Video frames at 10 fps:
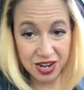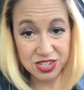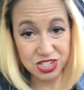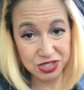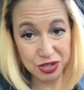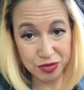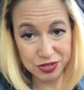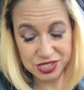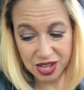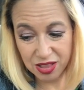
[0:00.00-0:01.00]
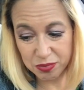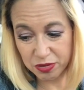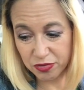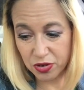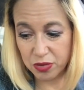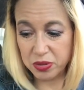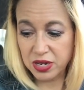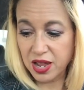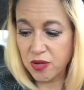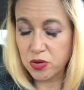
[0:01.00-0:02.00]
had chili over salad before,
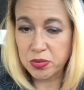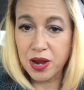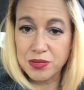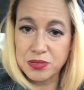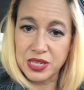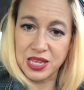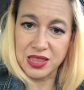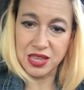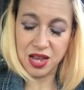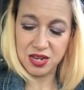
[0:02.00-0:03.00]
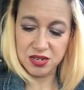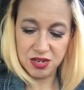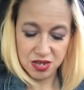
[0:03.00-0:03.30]
but I would probably eat that.